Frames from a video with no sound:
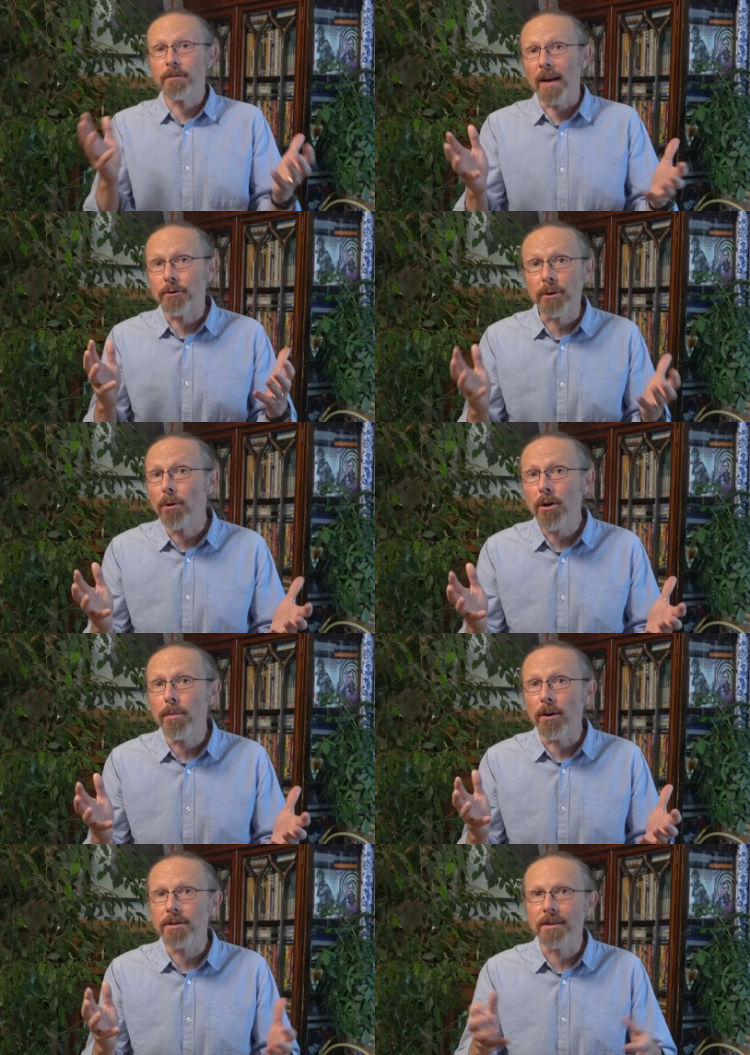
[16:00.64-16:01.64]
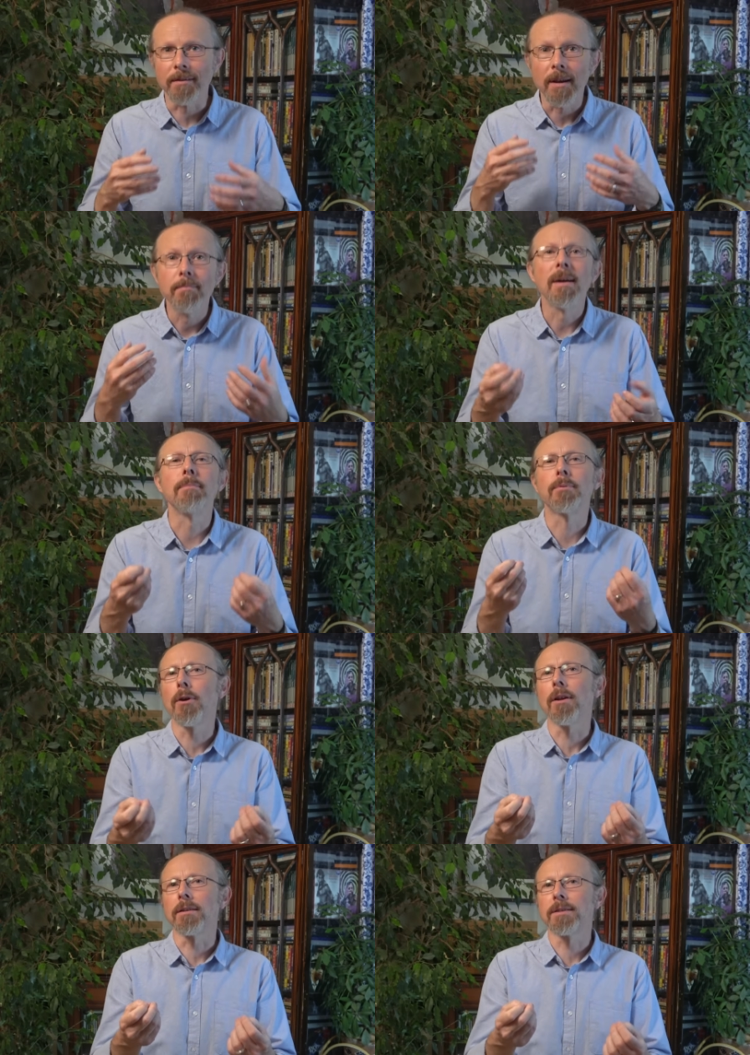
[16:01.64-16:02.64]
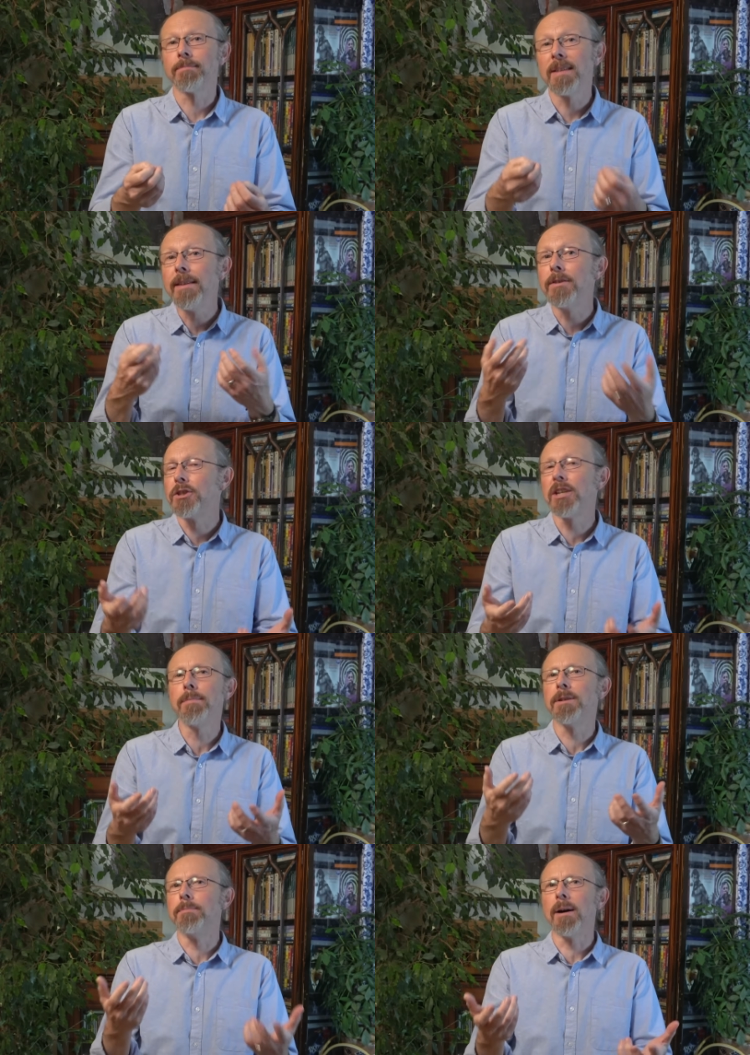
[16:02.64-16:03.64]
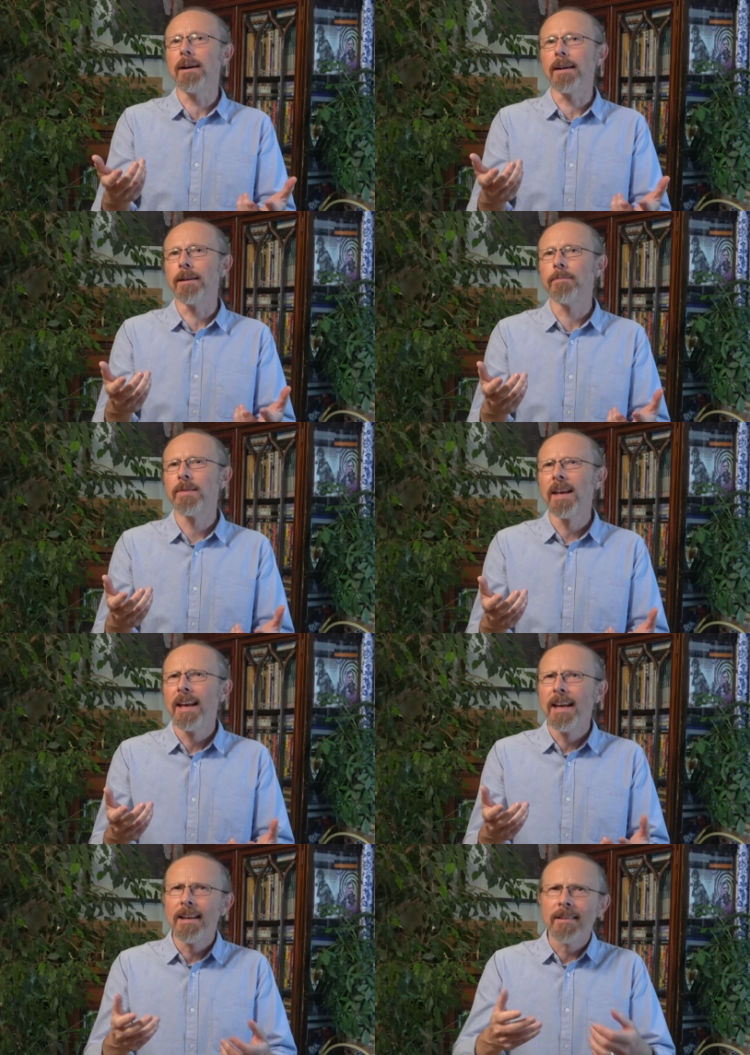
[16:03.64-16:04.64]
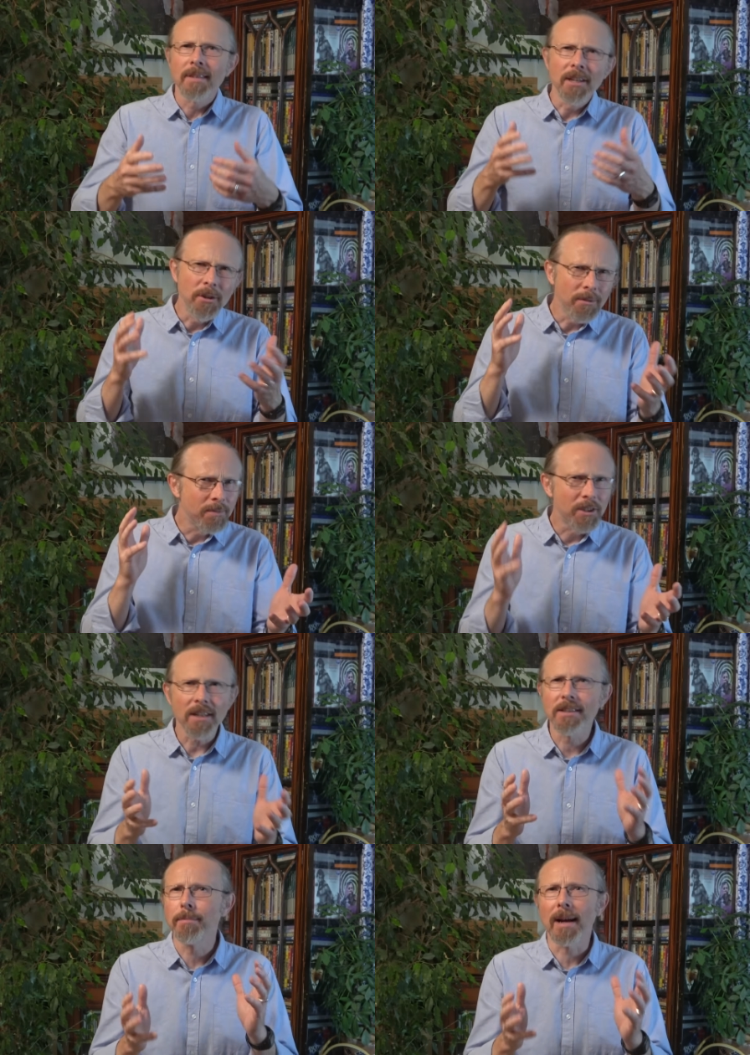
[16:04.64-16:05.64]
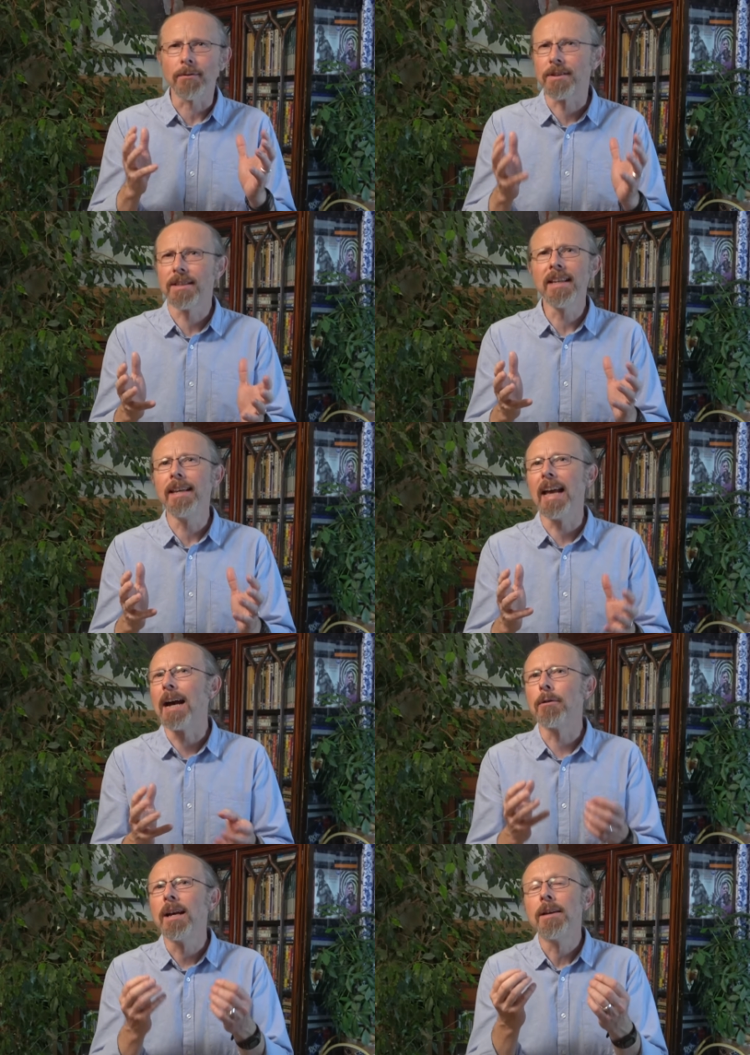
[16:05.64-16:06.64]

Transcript: factory robots that make products even cheaper to buy, then you can just about see how